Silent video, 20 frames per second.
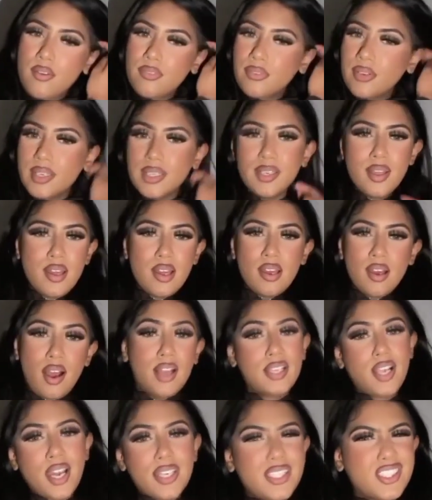and I
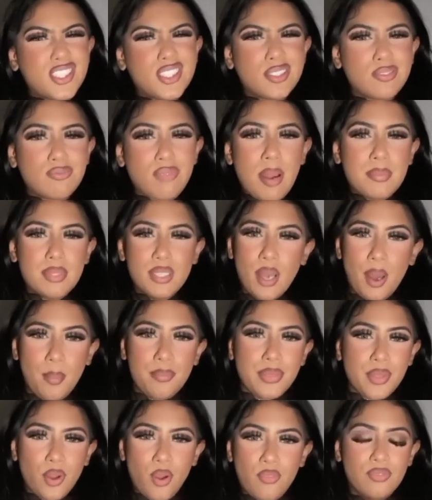kind of just wrapped up
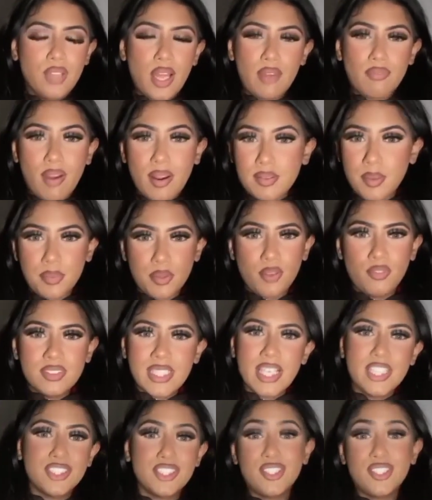the conversation.